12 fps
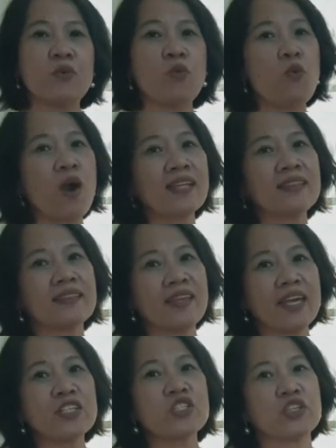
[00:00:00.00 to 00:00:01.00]
what
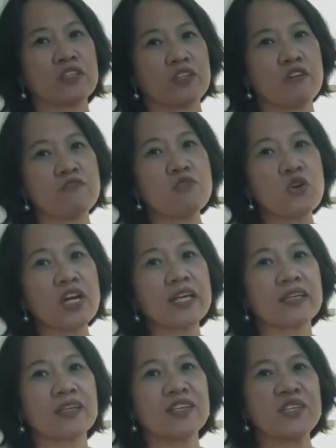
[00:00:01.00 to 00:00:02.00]
nature of work